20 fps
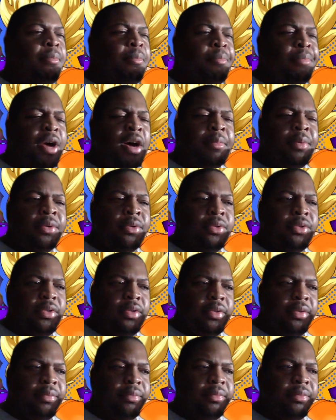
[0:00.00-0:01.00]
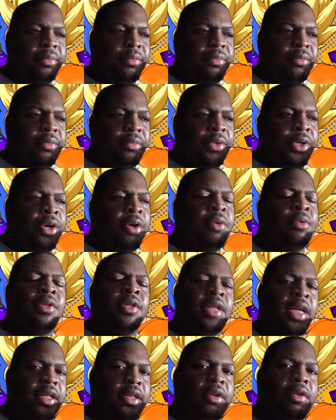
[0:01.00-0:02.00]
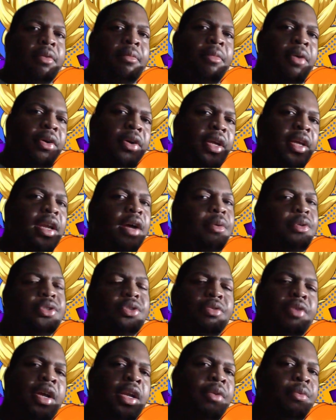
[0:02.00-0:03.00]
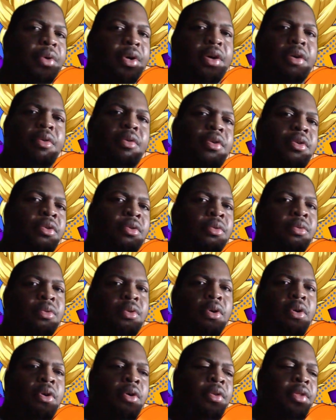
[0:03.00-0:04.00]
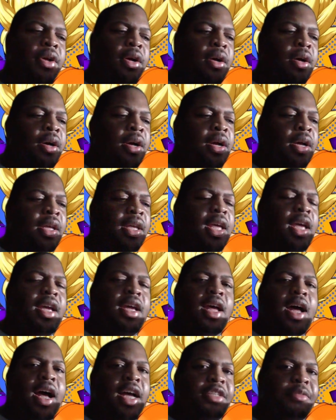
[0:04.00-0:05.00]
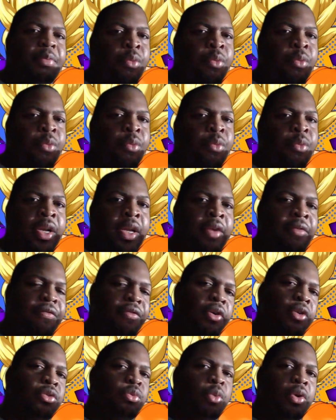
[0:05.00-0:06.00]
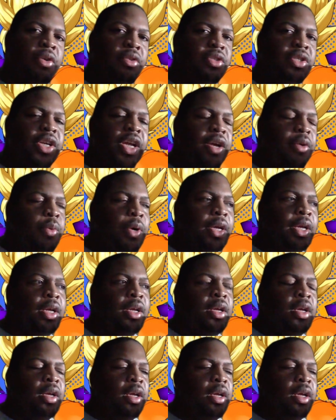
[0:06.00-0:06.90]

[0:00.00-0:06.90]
Bubbles, you know, like the little monkey that was training with Goku on uh, King Kai's planet when he first went on Snake Way.